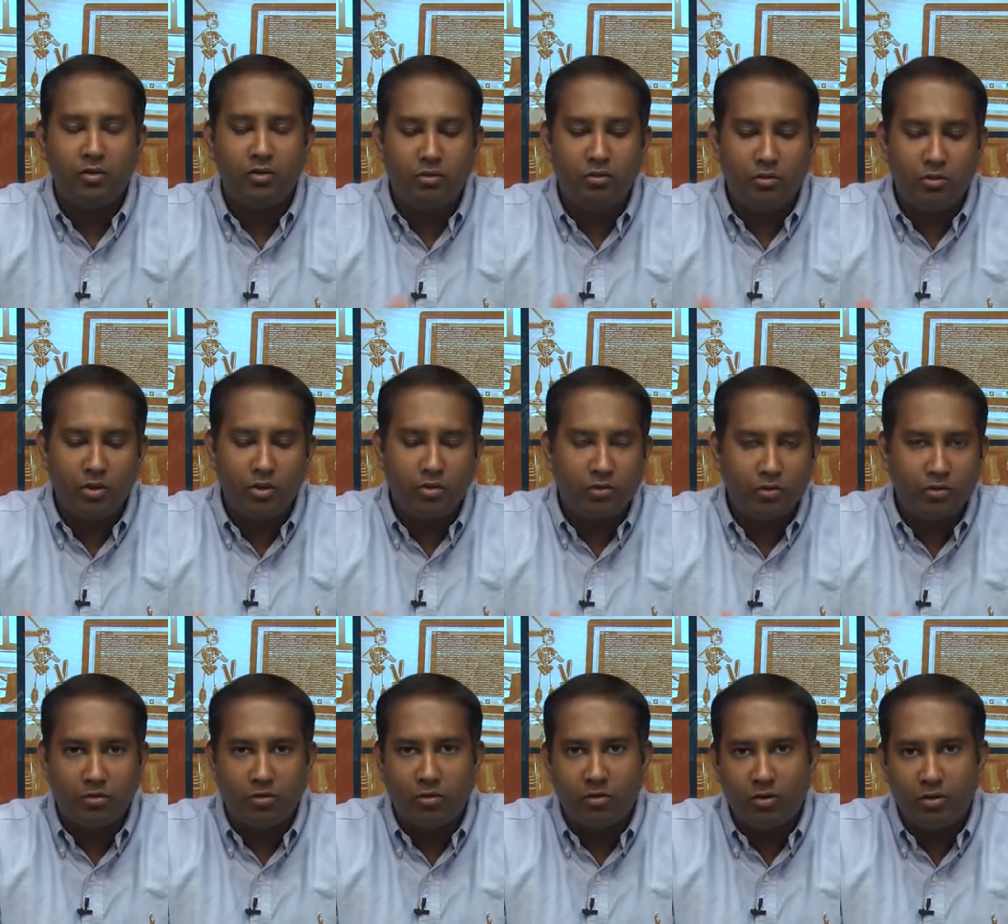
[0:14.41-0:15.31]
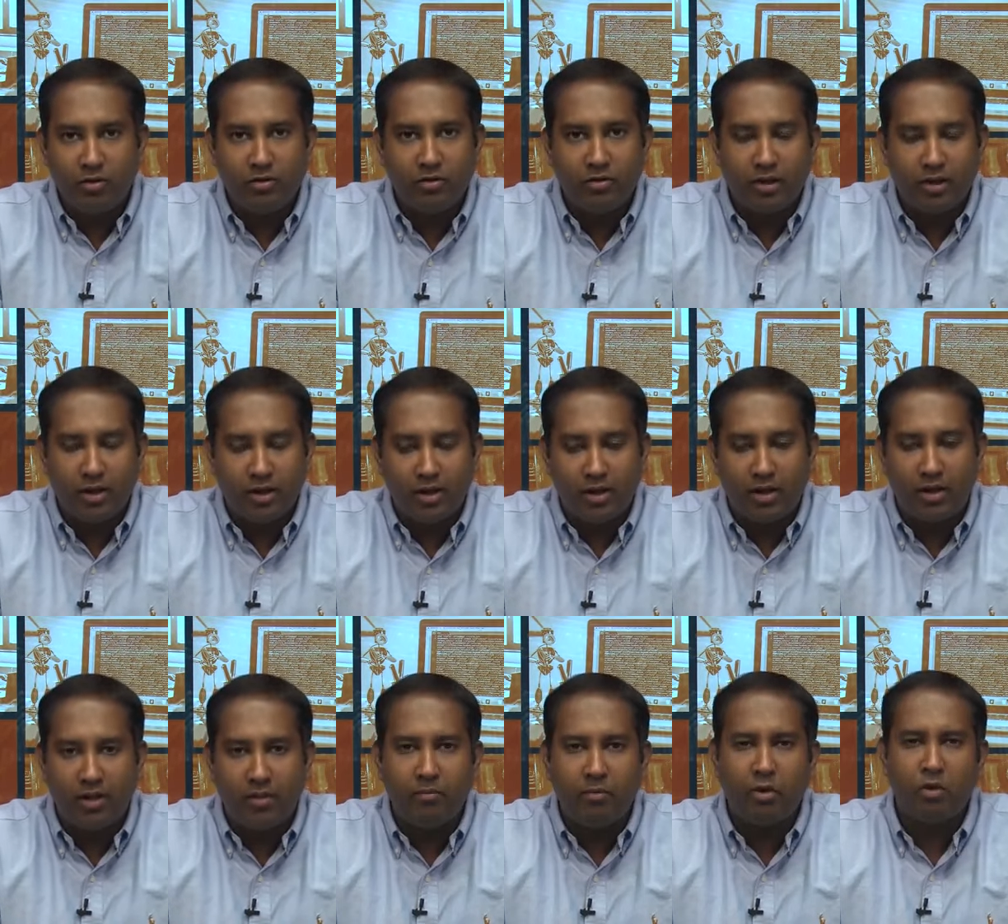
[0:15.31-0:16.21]
Throughout this course,
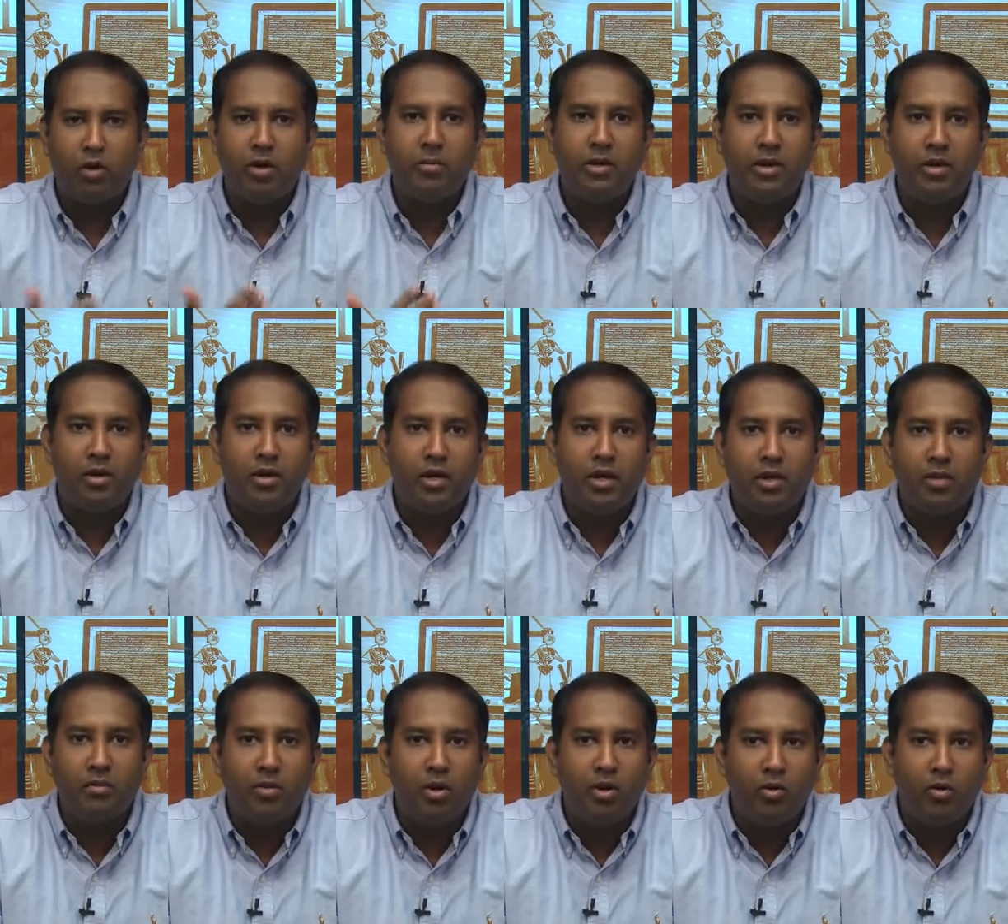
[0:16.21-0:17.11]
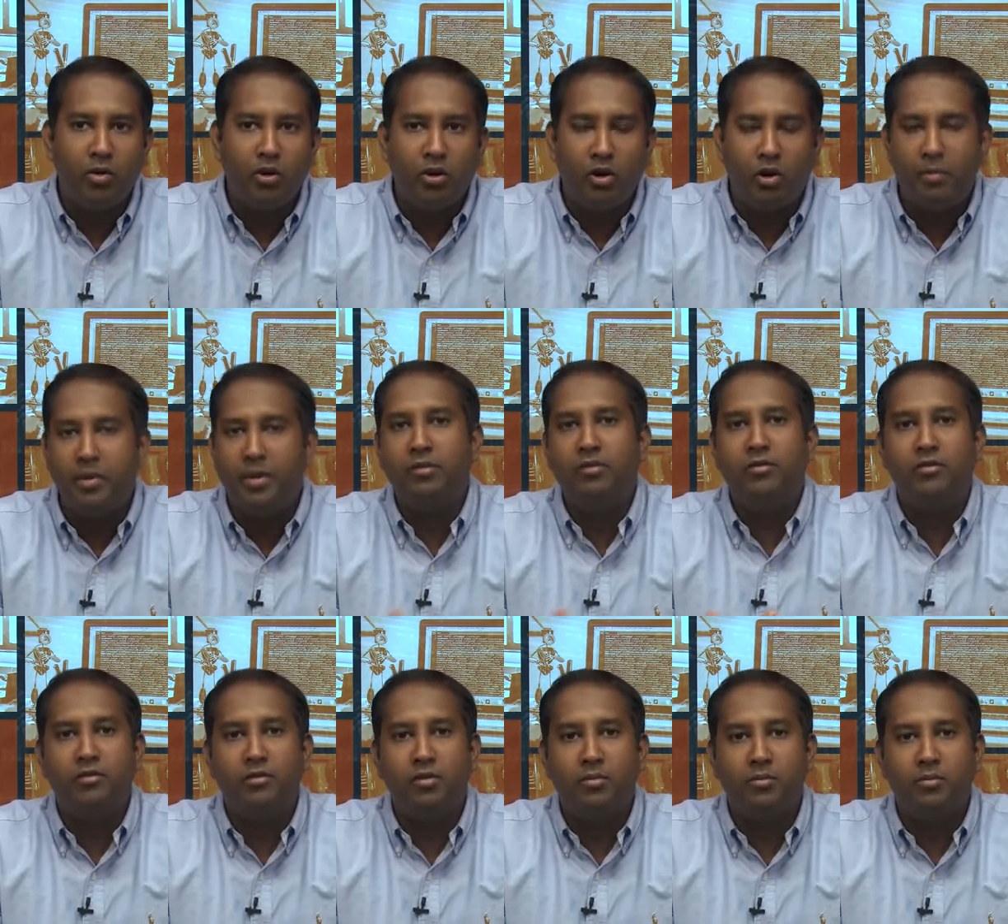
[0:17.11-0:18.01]
we're going to be learning about operating
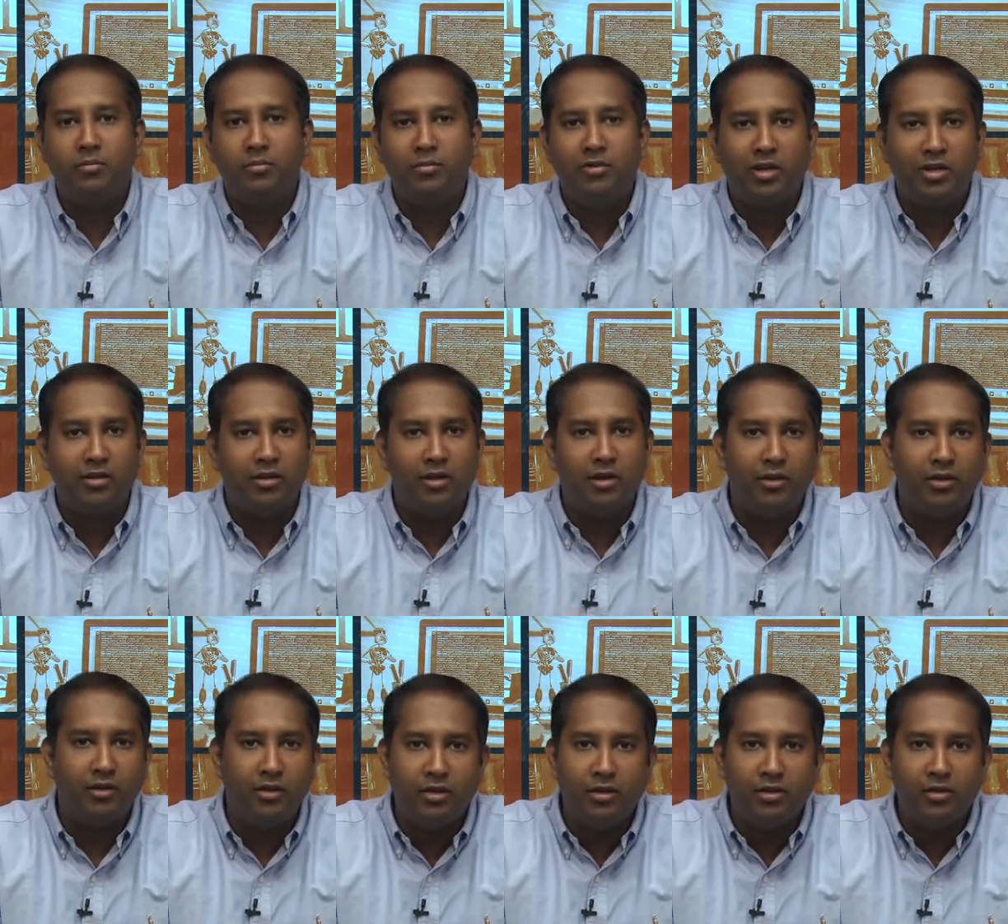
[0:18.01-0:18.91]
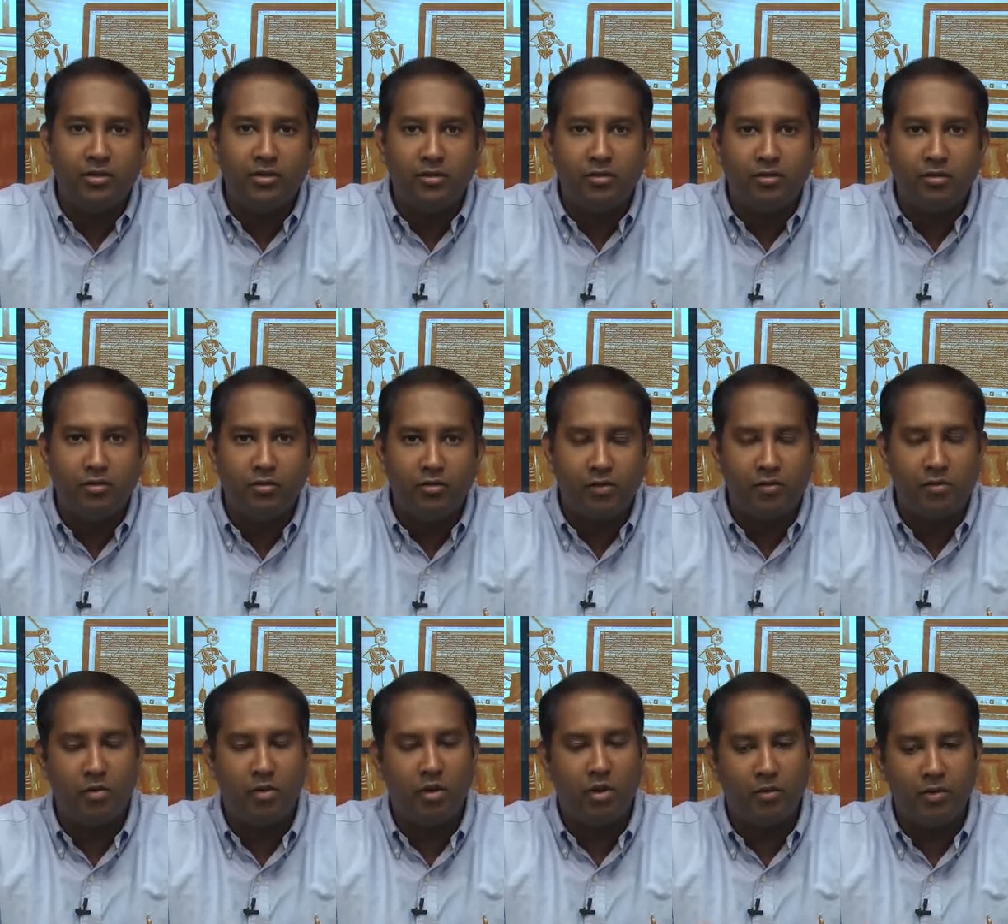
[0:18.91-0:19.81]
systems and their internals. So if
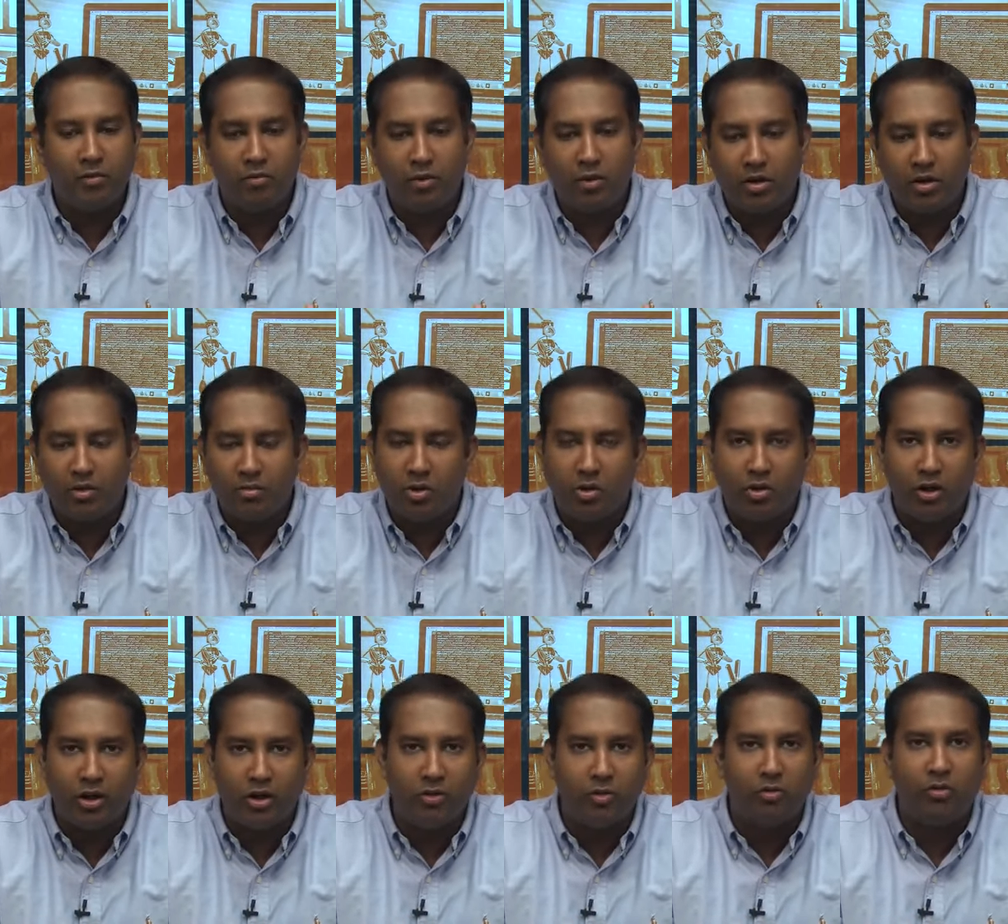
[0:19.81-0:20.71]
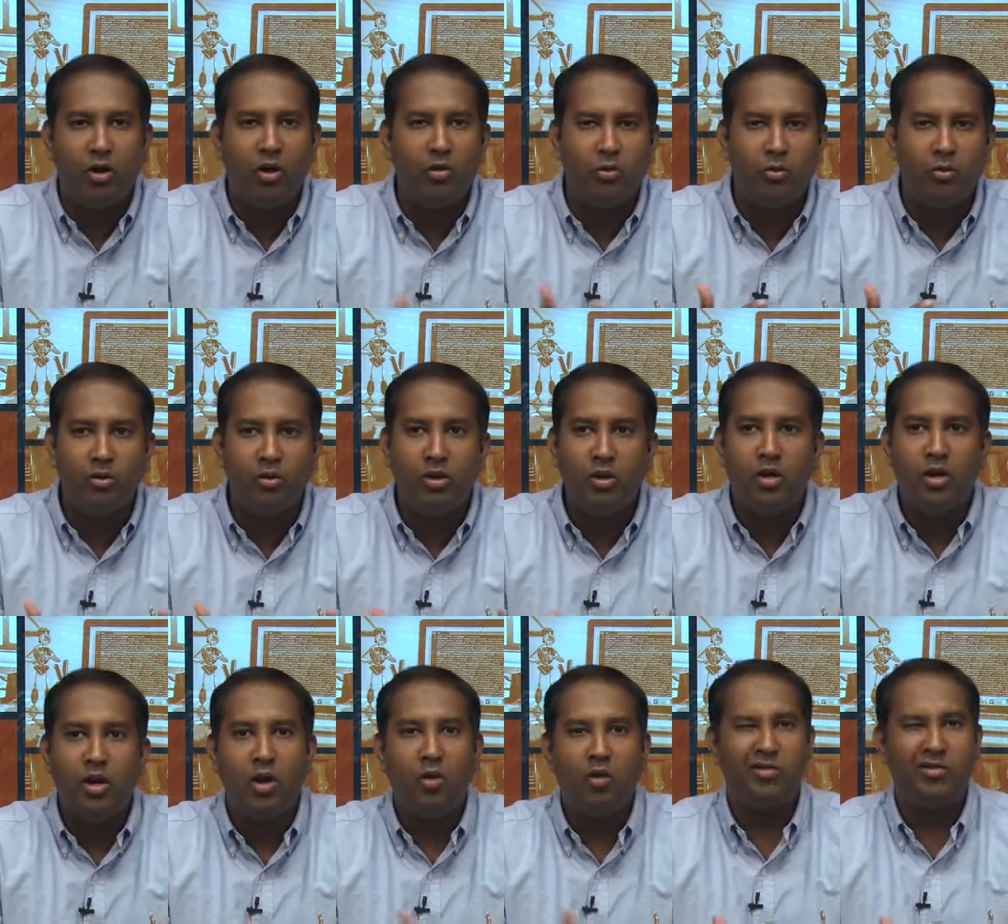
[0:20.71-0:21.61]
you always wondered about how
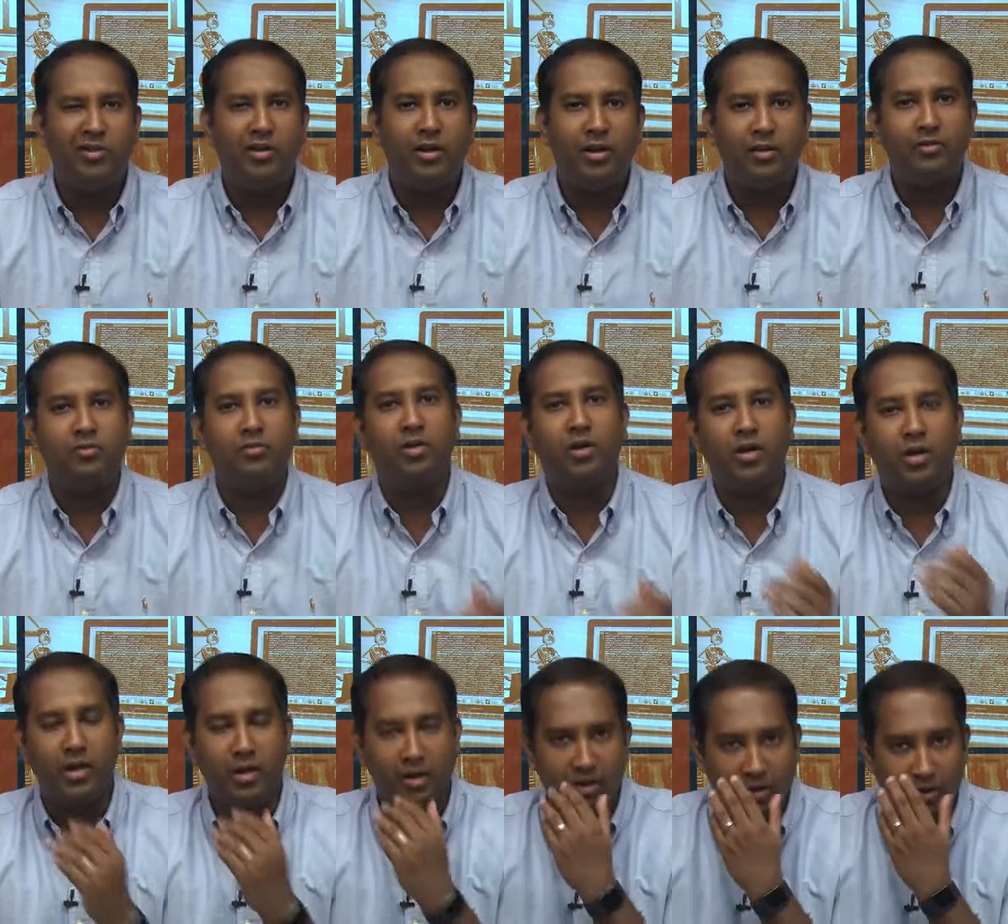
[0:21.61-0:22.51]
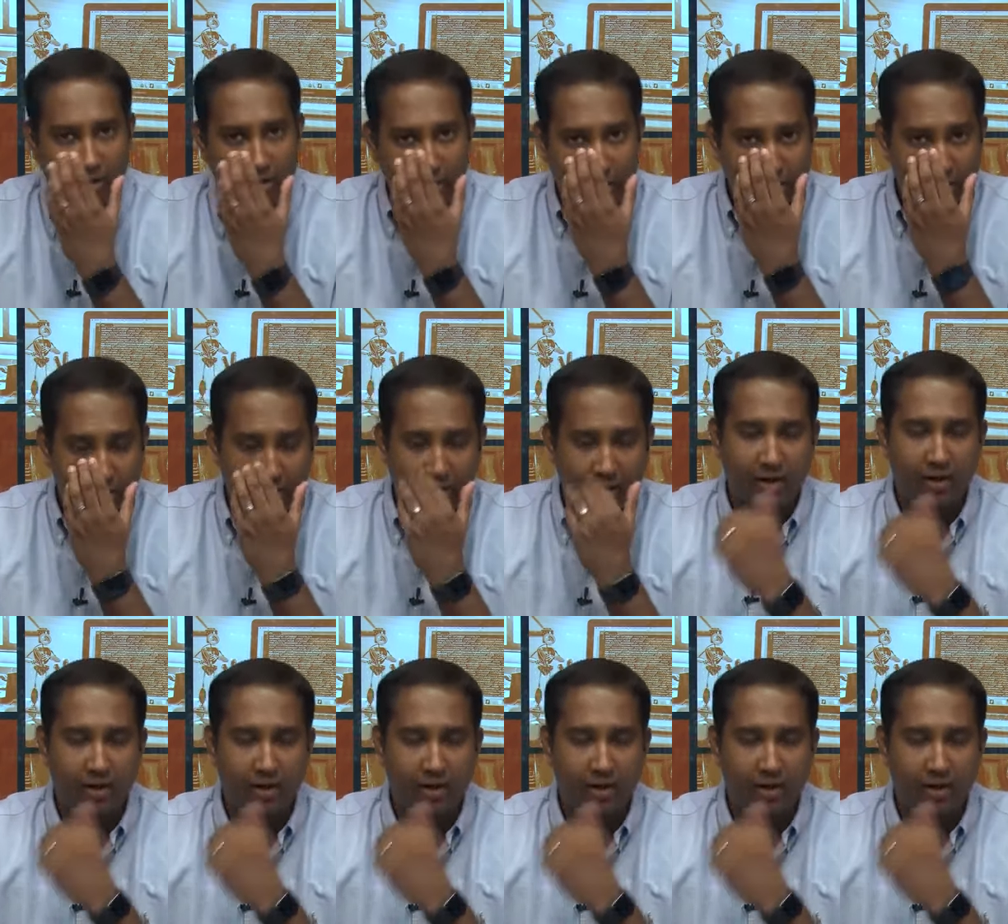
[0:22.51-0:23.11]
does Linux work internally,